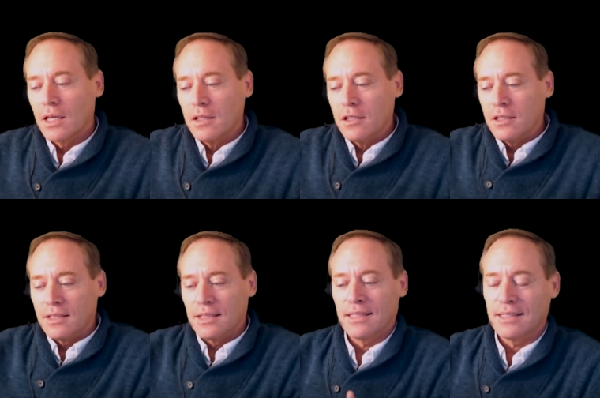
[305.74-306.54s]
the
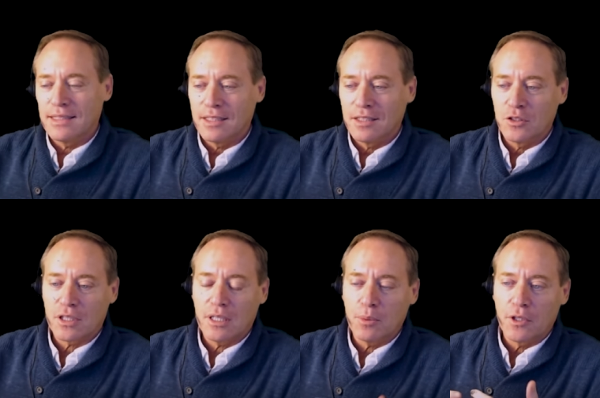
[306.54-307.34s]
there's
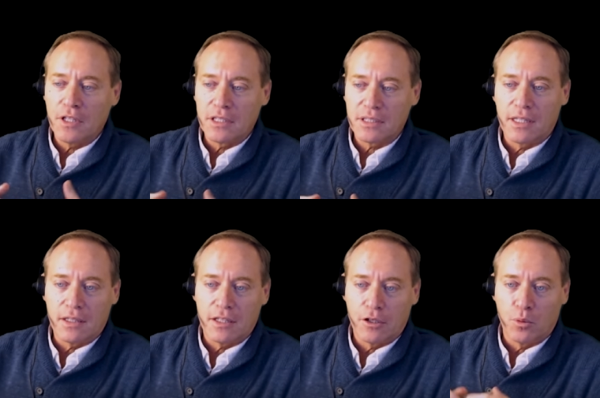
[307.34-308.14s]
a couple of things I
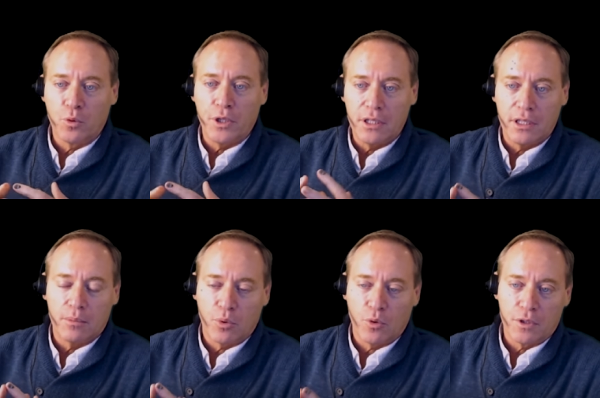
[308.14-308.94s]
think that are really
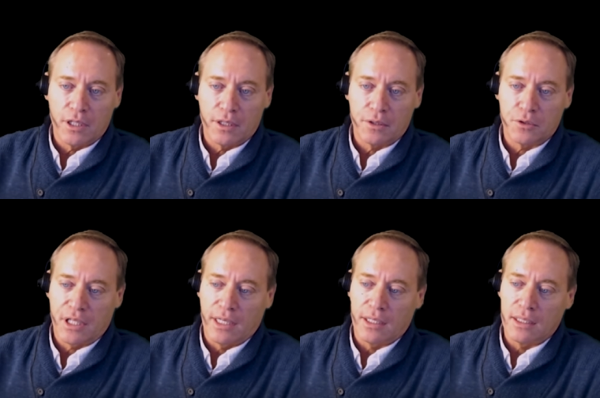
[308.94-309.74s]
important to
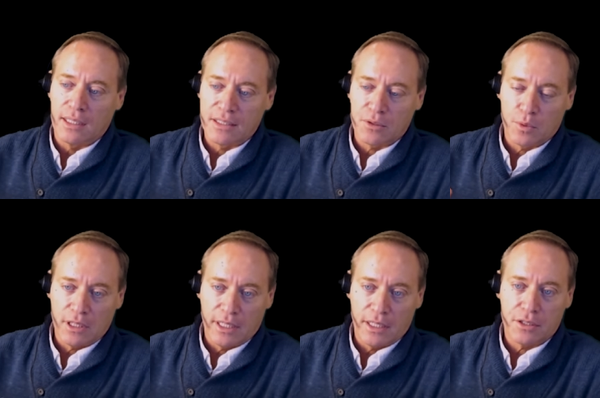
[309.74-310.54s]
understand as it
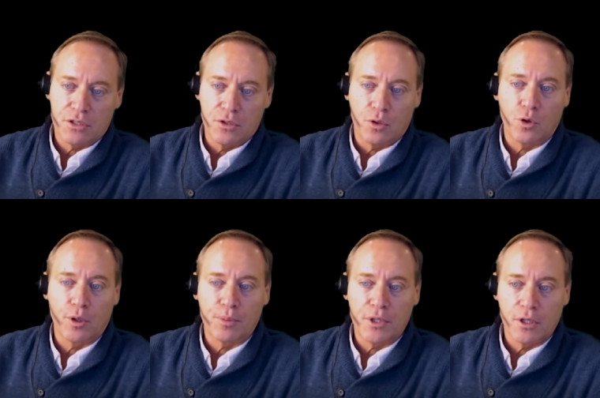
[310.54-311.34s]
relates to
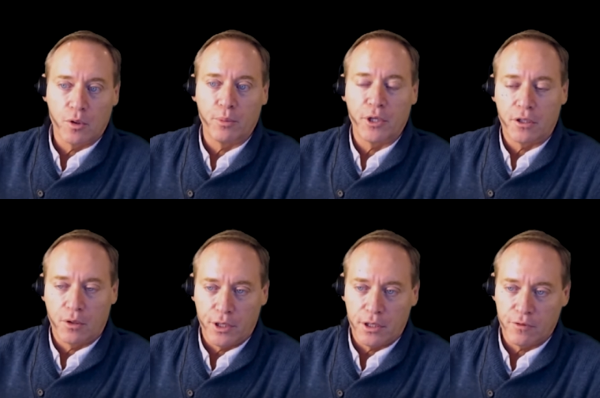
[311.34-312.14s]
crypto or
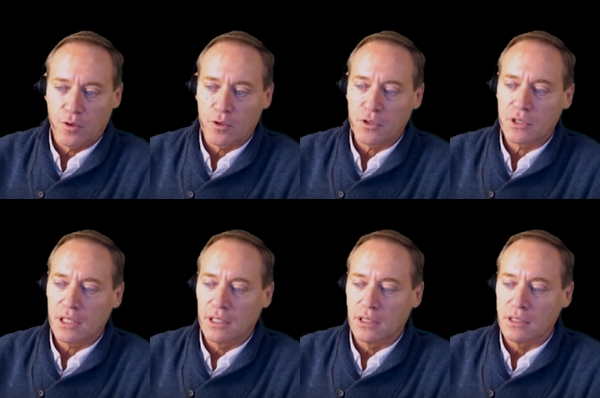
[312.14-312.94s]
Bitcoin. The
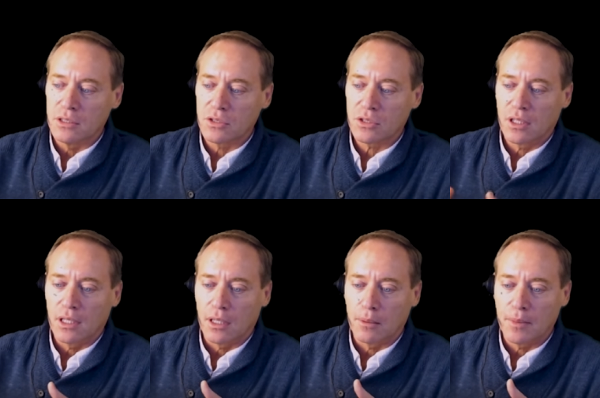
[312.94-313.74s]
first is
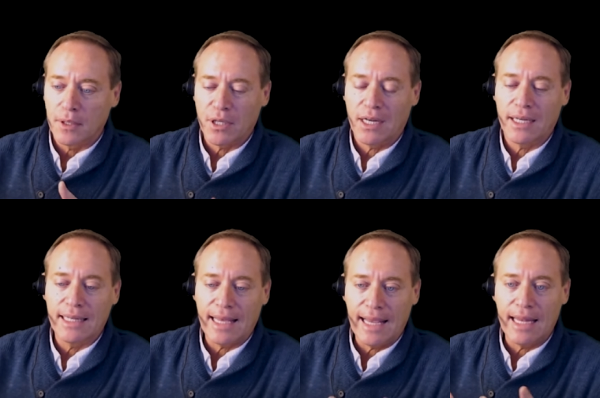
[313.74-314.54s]
um,
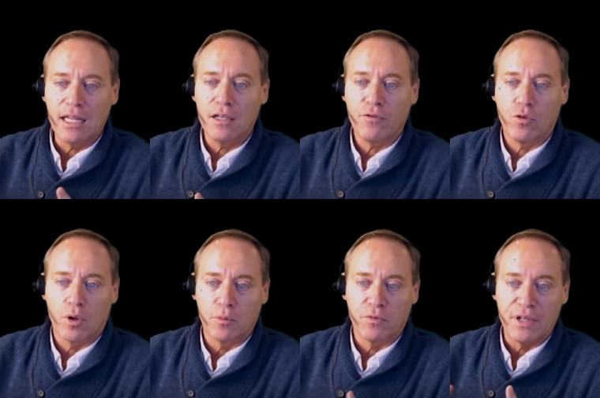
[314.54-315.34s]
behind any
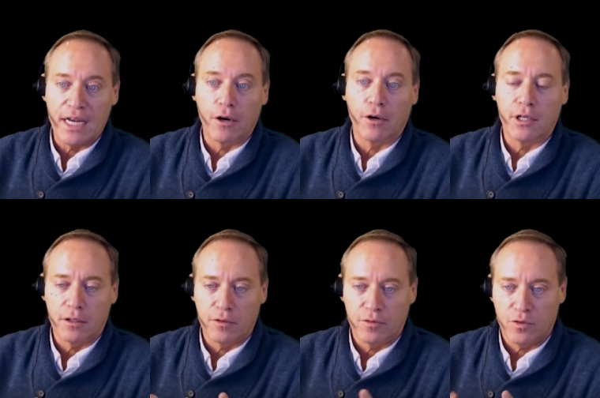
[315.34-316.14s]
form of
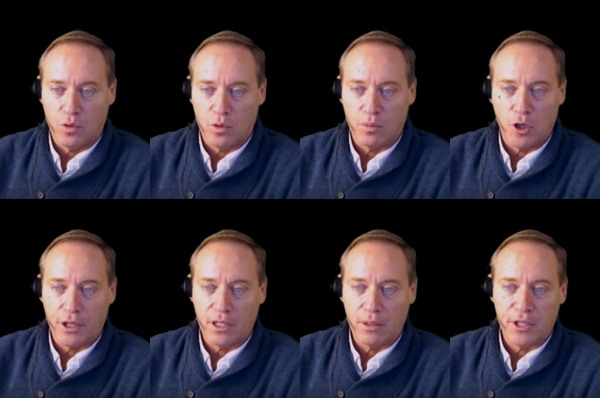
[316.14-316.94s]
narrative or
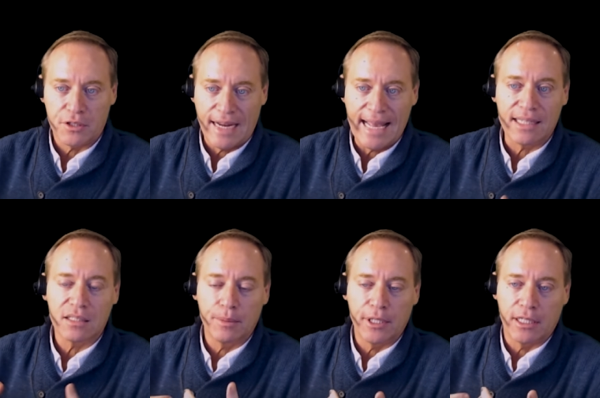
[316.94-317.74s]
marketing pitch, there
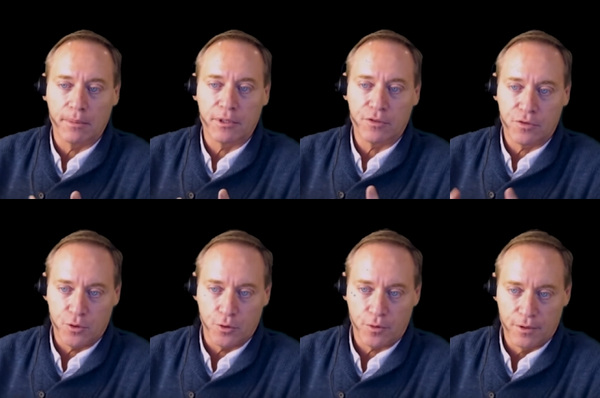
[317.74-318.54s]
has to be an element of
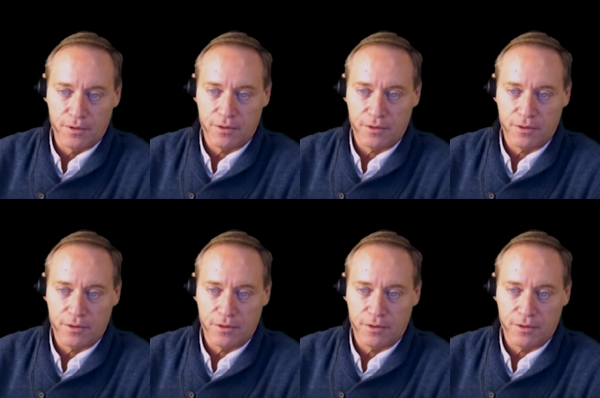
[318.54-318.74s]
truth,